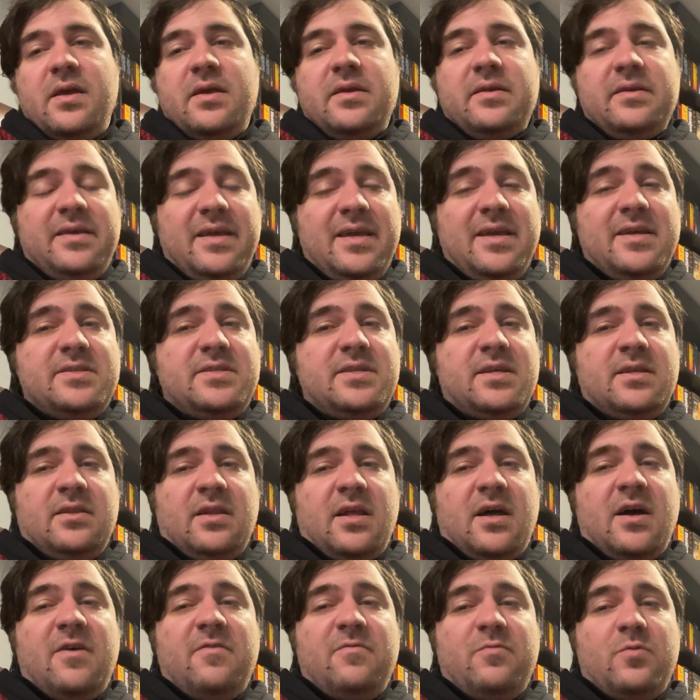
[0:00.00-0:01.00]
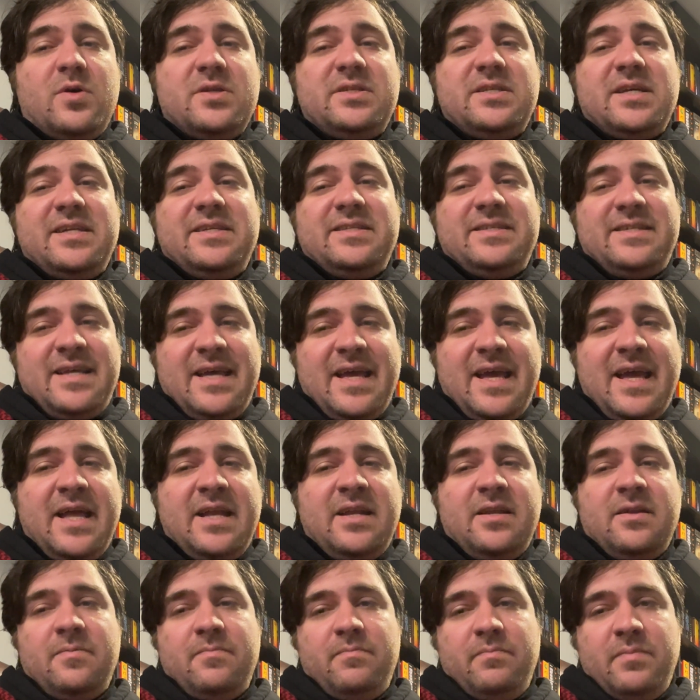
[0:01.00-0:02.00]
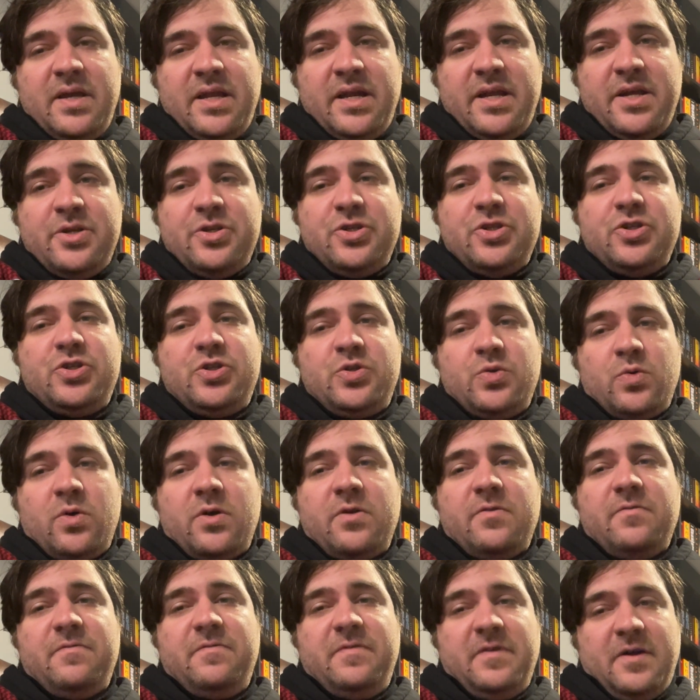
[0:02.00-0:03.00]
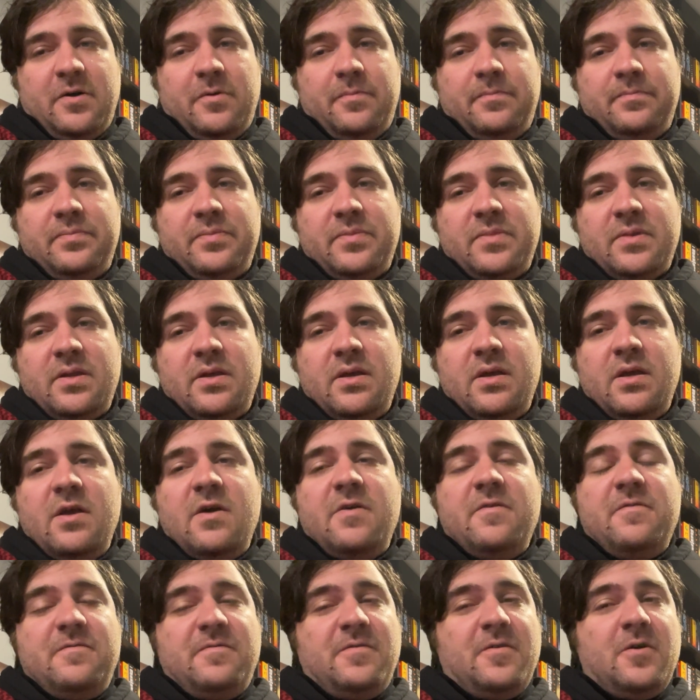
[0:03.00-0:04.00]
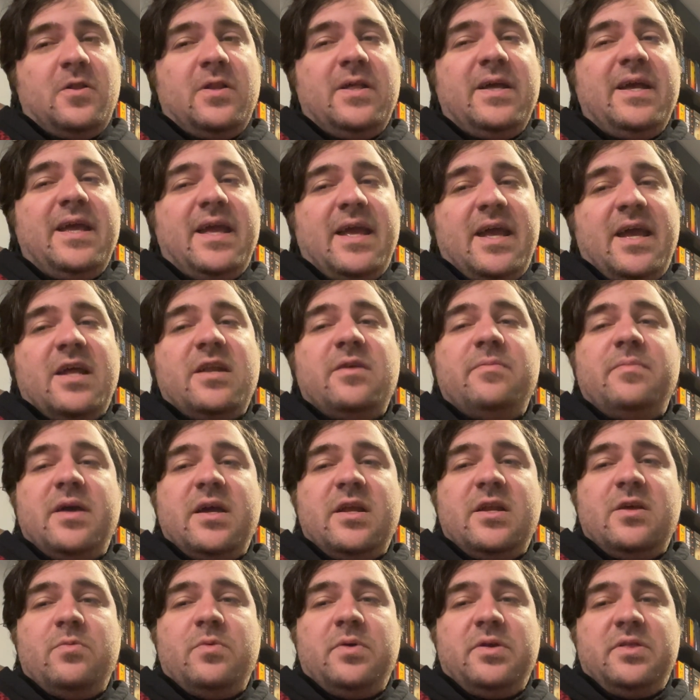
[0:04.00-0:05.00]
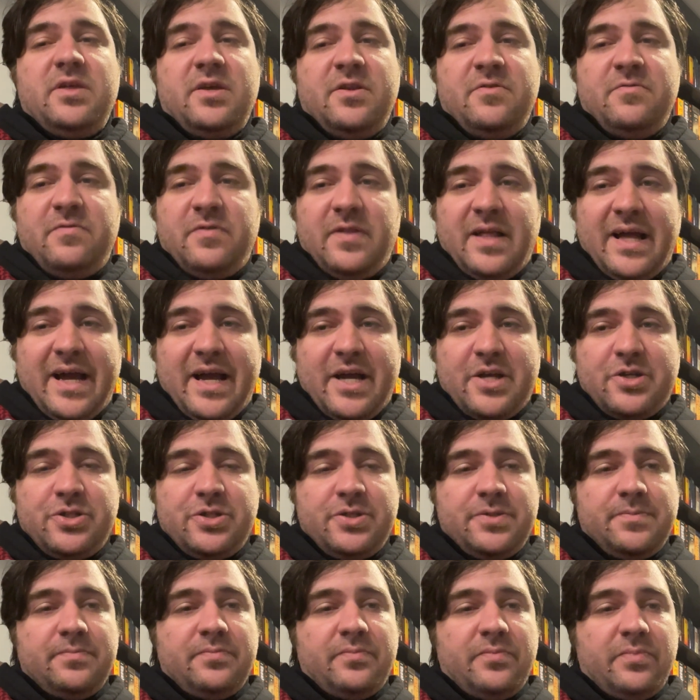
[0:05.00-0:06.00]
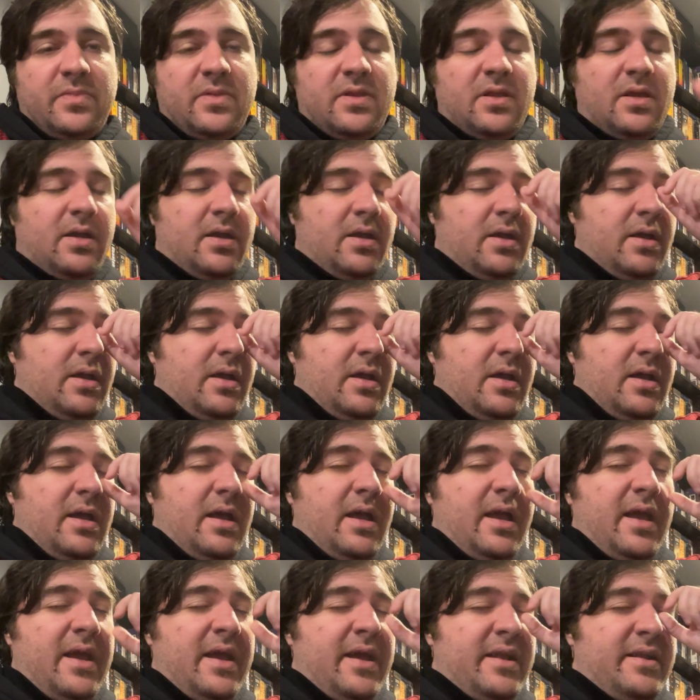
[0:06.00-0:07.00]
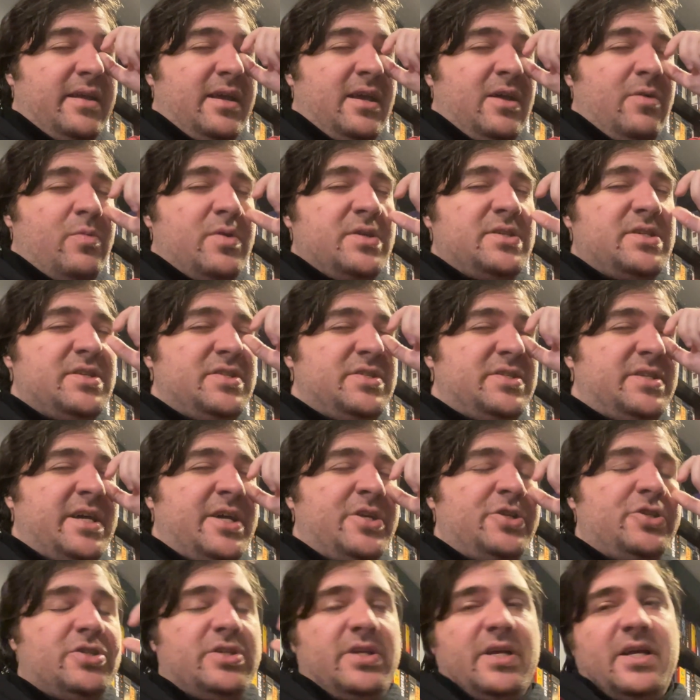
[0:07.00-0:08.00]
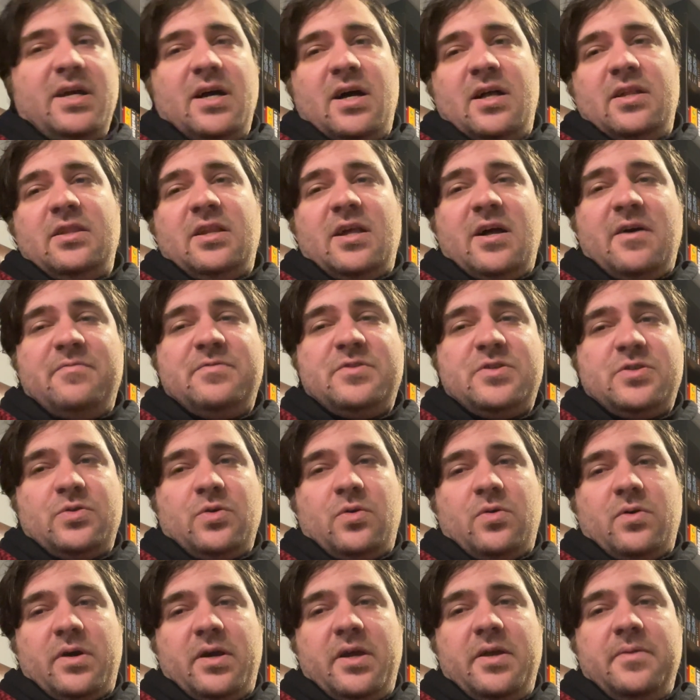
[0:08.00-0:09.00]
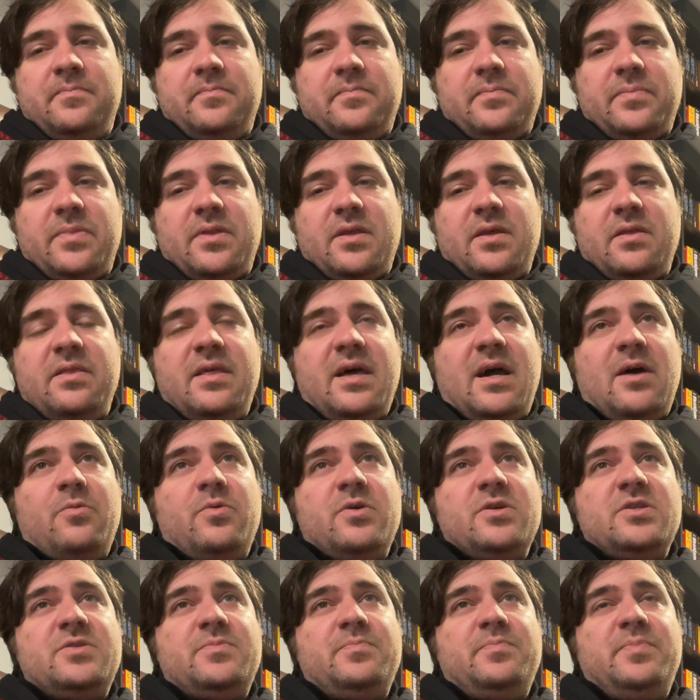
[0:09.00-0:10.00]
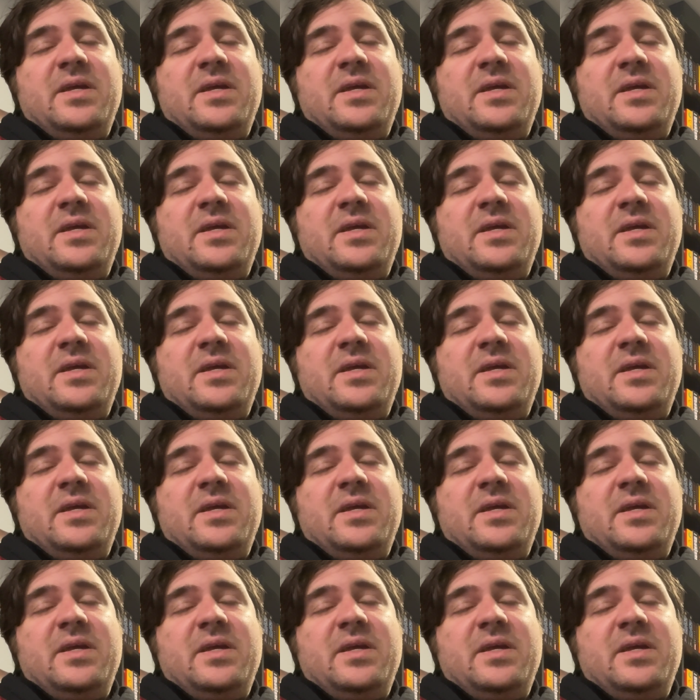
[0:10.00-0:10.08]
Geeks in Love was a 10-minute short film, fully animated within Flash. And it was essentially a love story that was